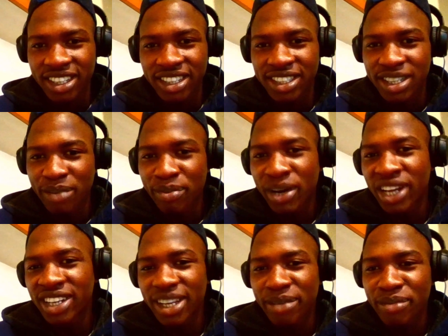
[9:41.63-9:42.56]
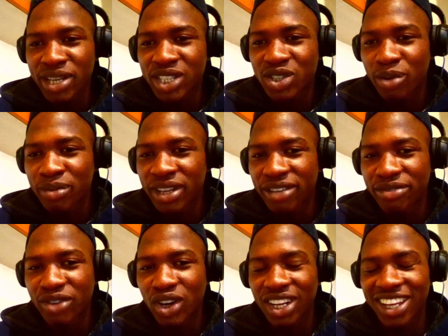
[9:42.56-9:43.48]
Japan, they messed up, they
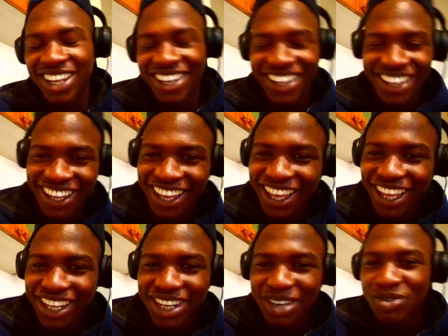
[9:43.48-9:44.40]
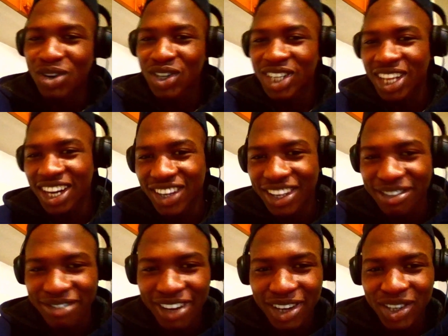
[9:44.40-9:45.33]
fucked around and
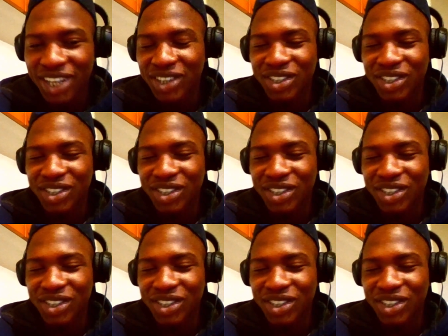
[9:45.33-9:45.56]
found out,